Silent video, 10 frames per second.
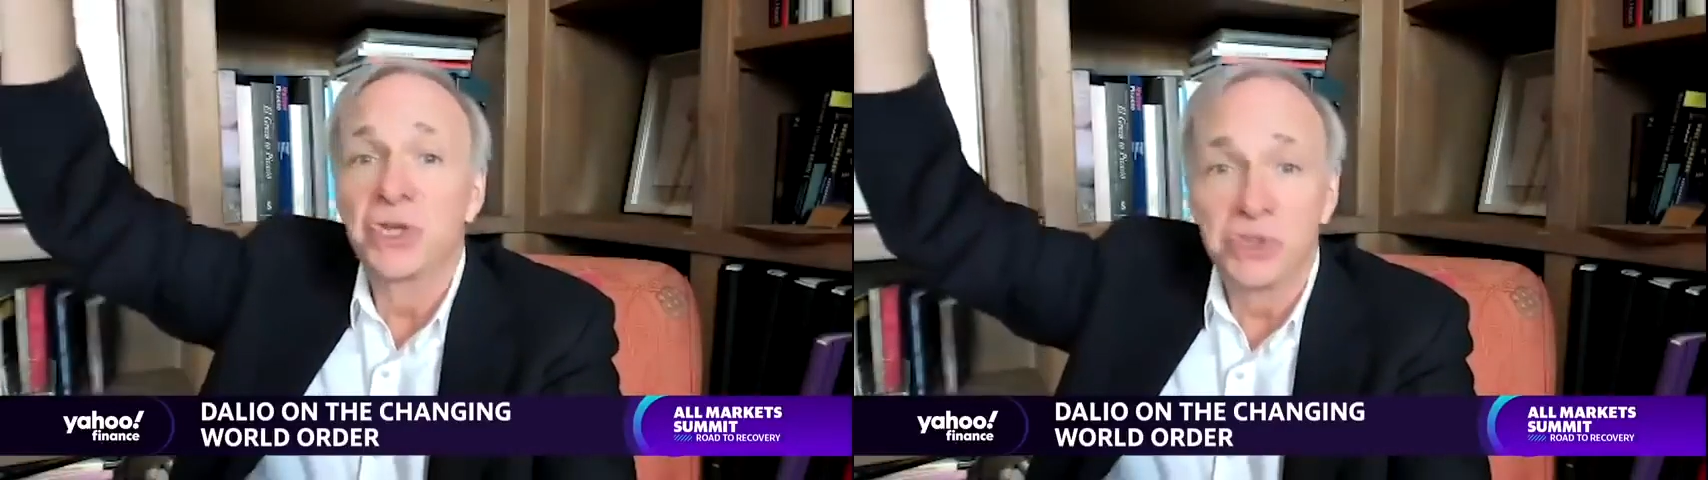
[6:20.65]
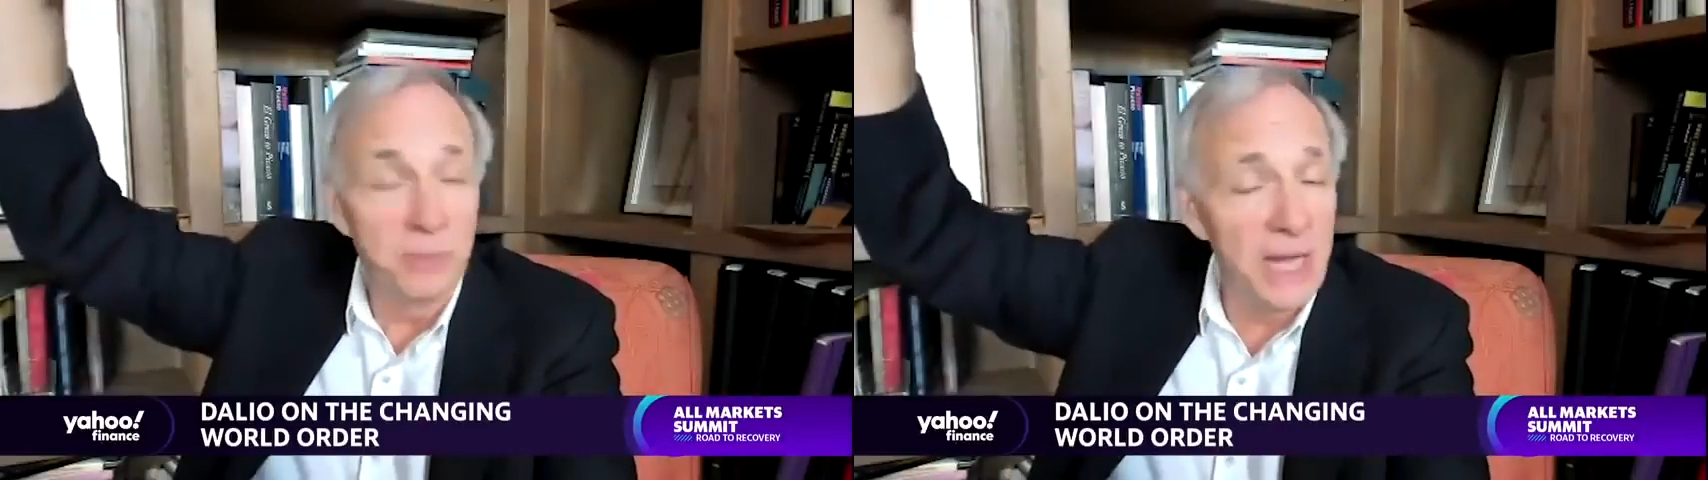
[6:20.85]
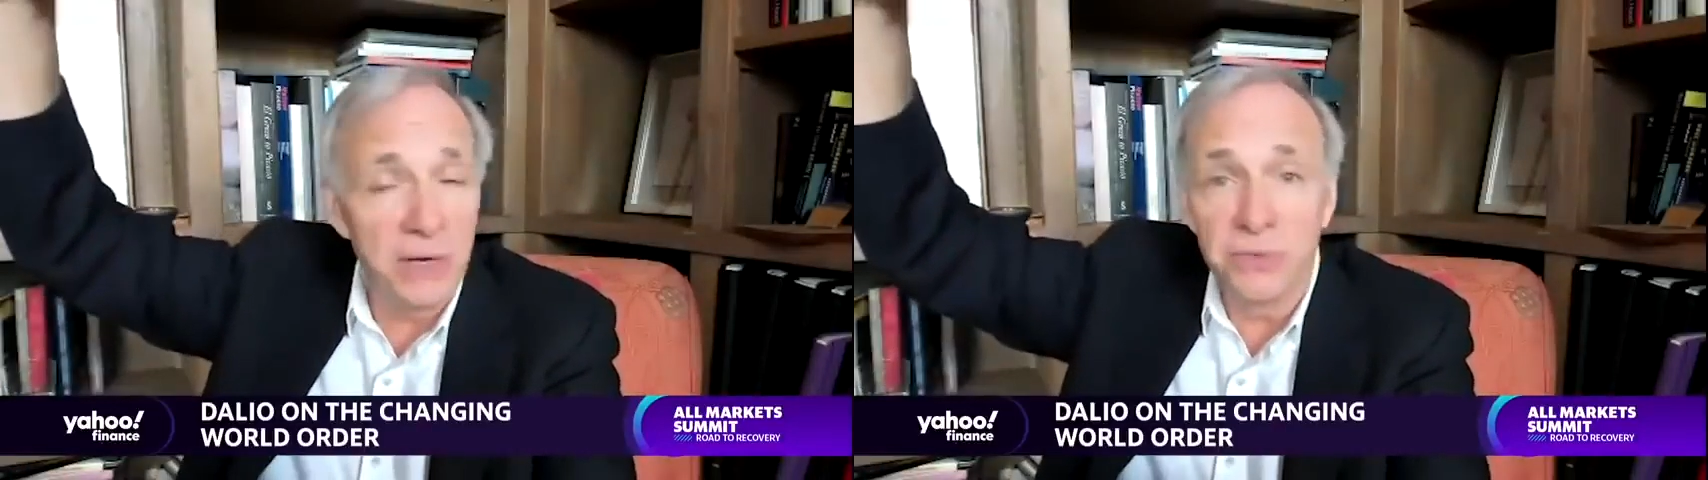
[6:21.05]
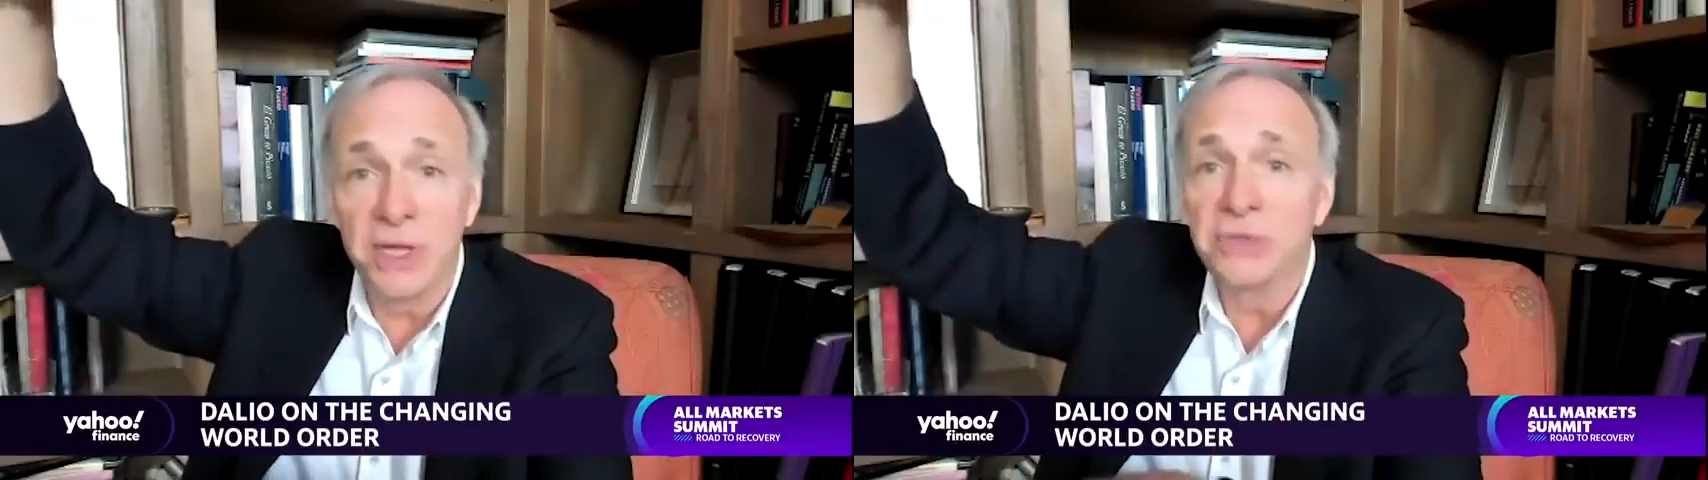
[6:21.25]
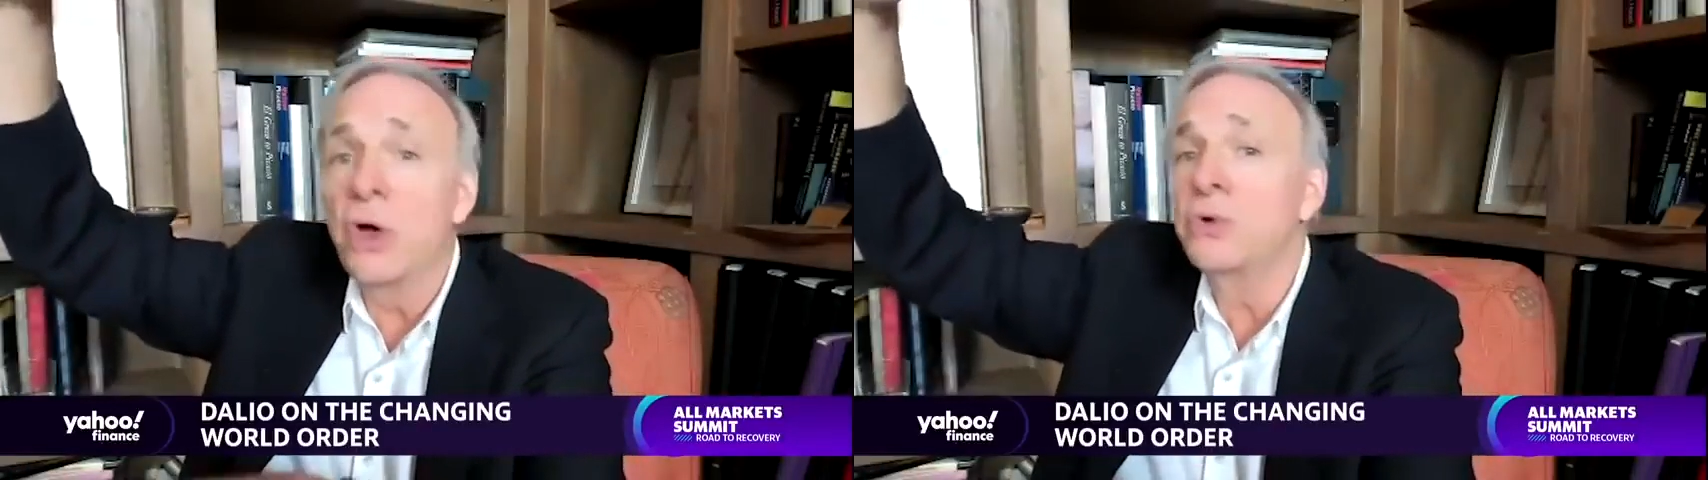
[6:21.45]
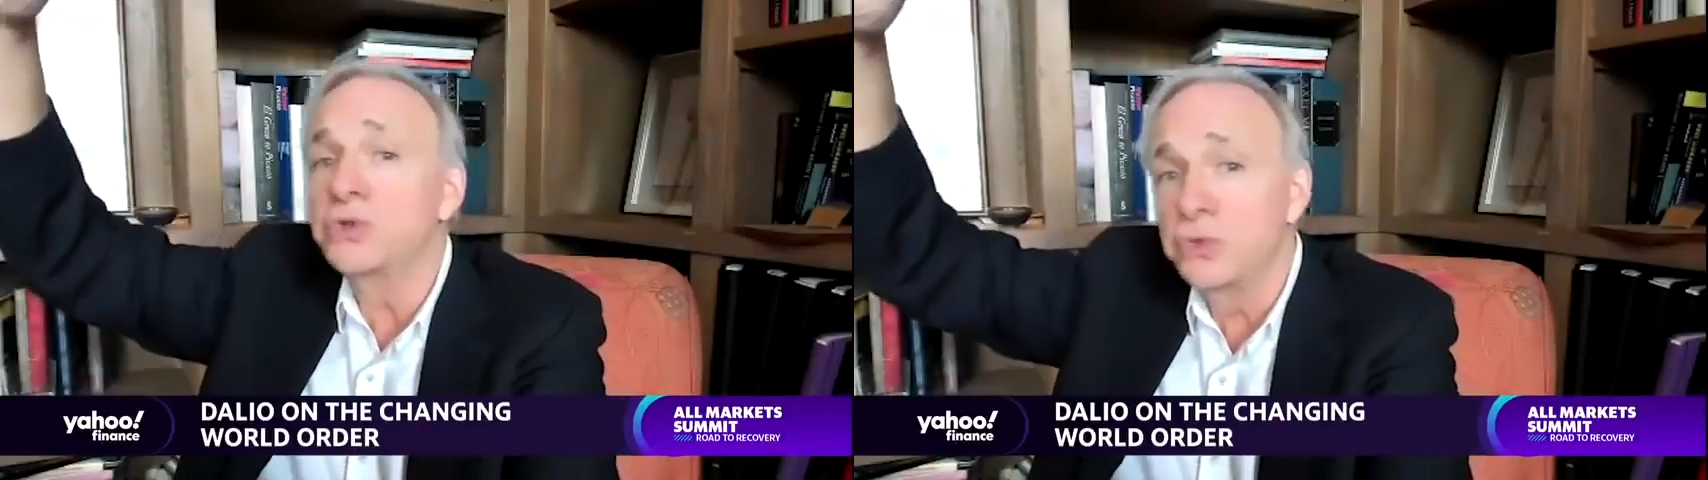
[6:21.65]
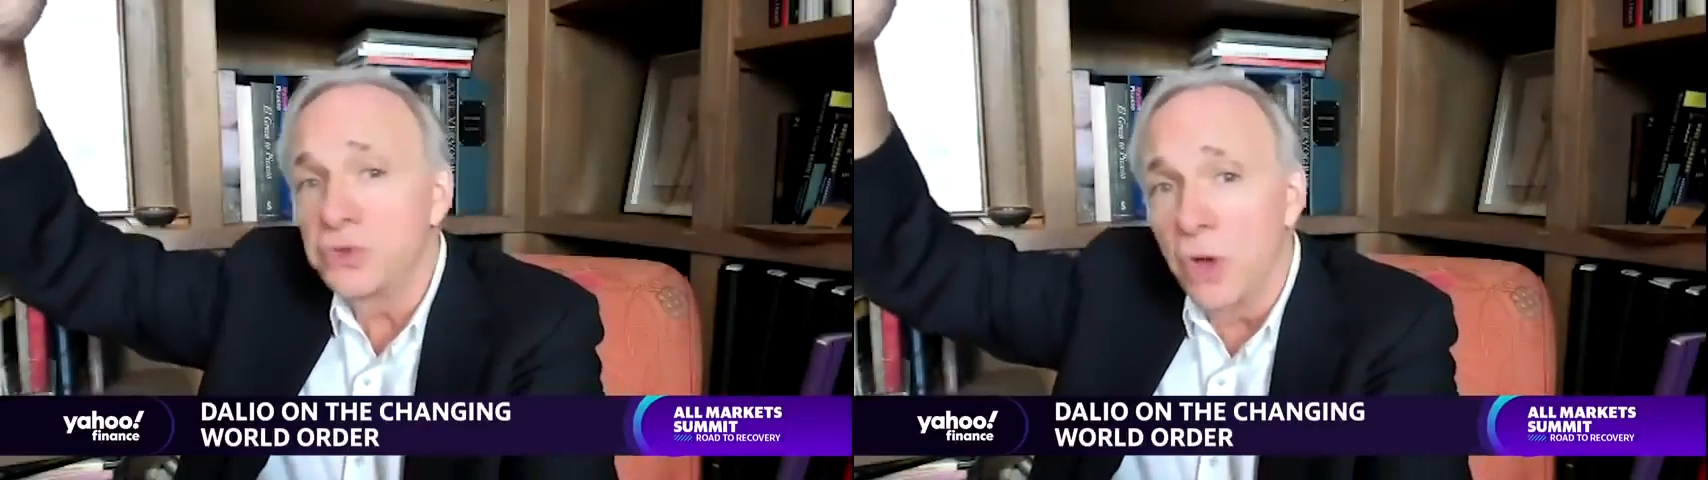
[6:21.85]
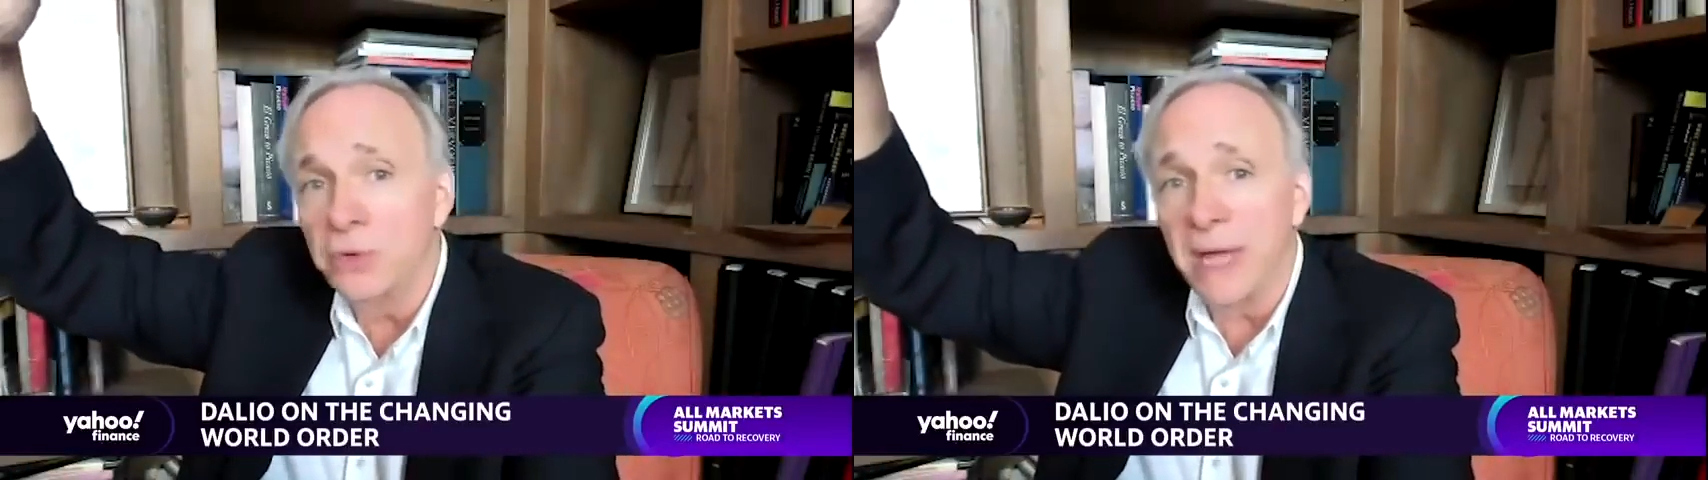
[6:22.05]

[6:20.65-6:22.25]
do better than those who don't